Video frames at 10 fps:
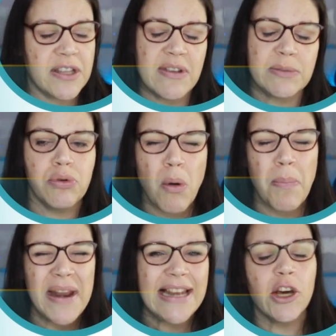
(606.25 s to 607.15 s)
So it's
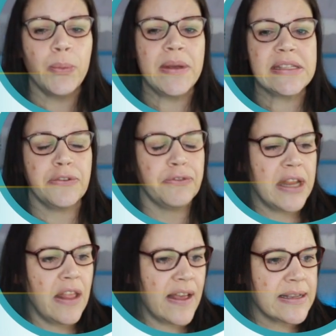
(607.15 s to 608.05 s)
probably a little bit
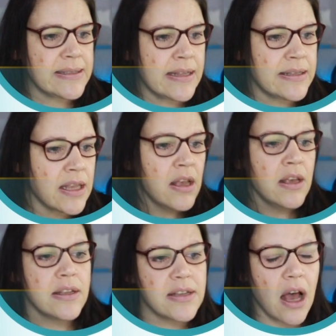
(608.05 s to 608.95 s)
different in that sense
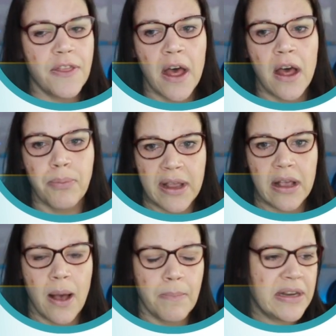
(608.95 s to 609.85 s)
to other print
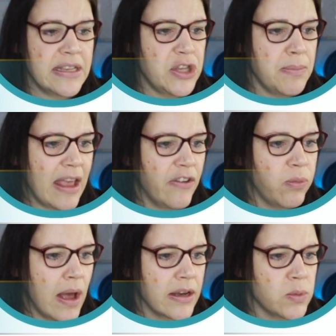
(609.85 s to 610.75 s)
companies you may have
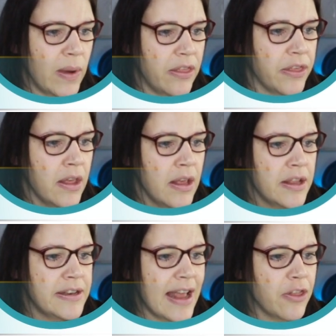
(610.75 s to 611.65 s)
worked with.
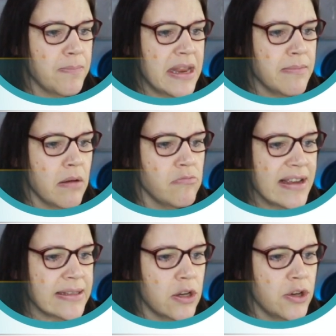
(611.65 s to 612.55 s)
Now the minimum
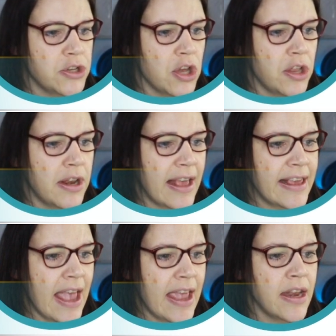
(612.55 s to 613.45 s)
resolution
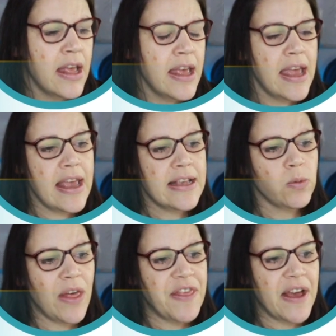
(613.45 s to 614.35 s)
again is
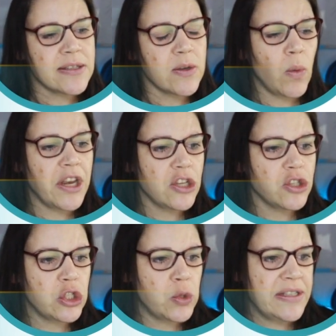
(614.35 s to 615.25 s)

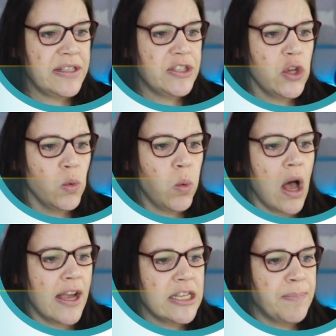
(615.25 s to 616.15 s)
1122
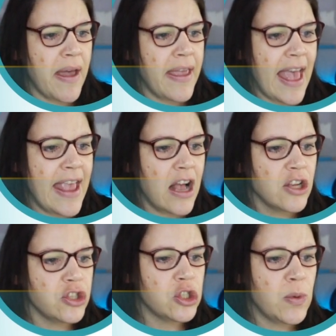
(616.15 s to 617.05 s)
wide by
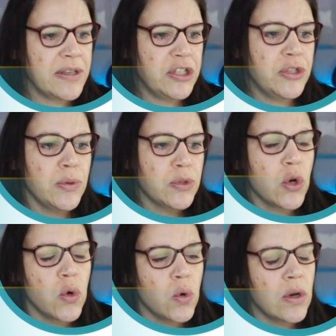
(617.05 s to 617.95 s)
822
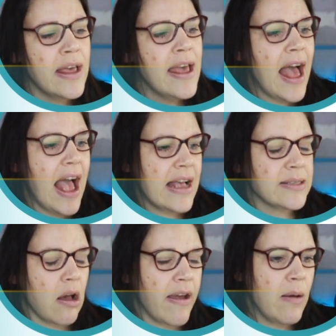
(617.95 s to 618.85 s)
tall,
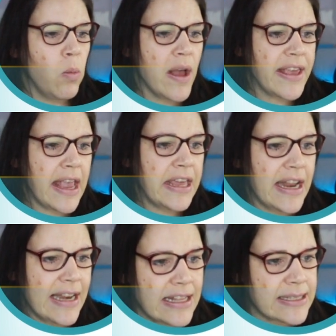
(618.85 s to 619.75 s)
as I am working in
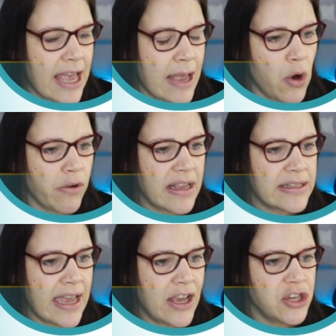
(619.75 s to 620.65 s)
a landscape
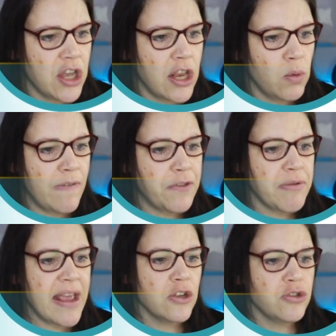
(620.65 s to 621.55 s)
orientation with
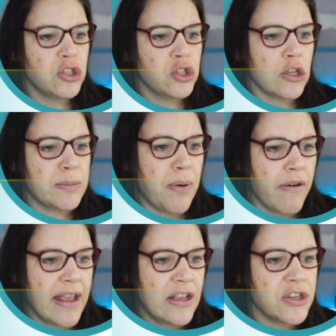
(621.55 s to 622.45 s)
300 dots
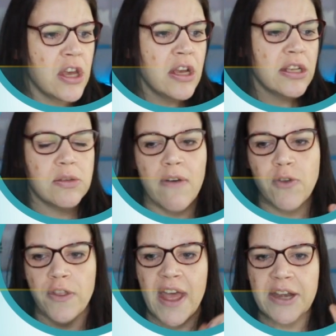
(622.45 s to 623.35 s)
per inch. So I've
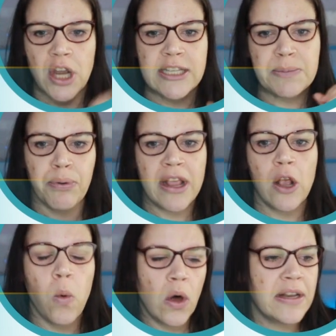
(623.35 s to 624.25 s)
got that nice
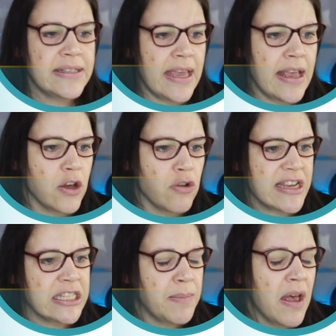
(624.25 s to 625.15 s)
print quality
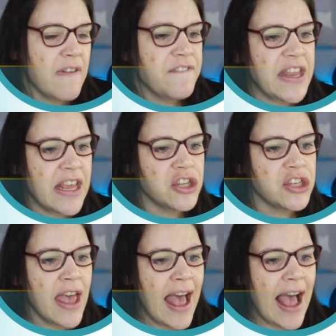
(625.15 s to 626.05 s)
crisp
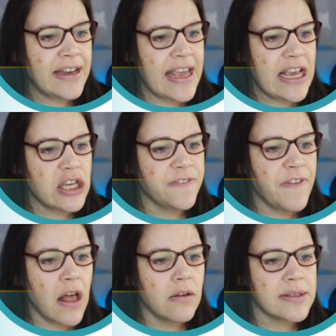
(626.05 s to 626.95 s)
finish, and each
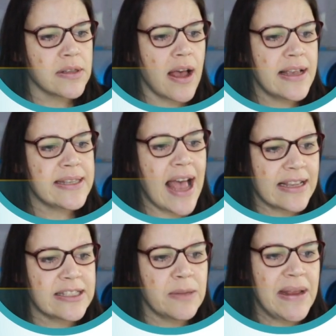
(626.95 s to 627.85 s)
file size
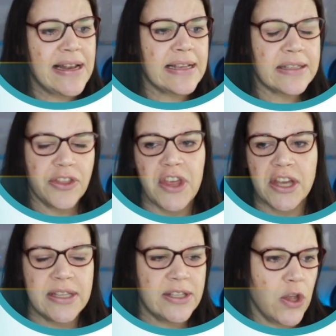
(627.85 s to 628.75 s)
has to be less than
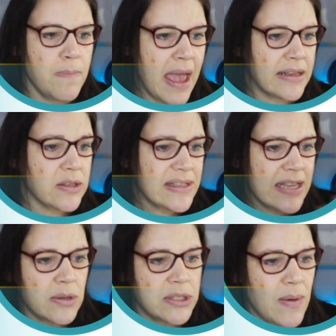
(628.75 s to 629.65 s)
32 meg. So it
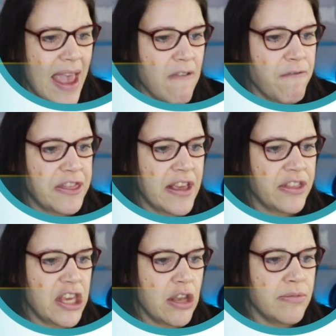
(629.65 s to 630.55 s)
tells you everything
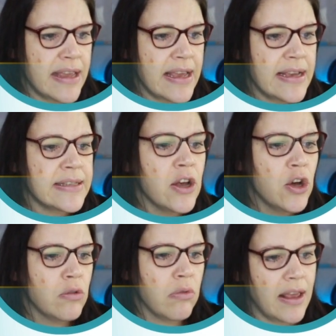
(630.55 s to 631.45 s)
that you need
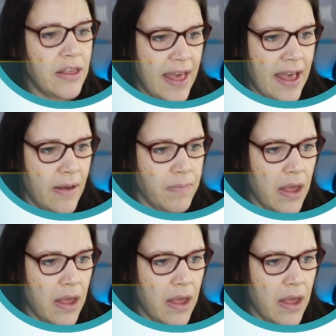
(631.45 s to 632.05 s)
right there.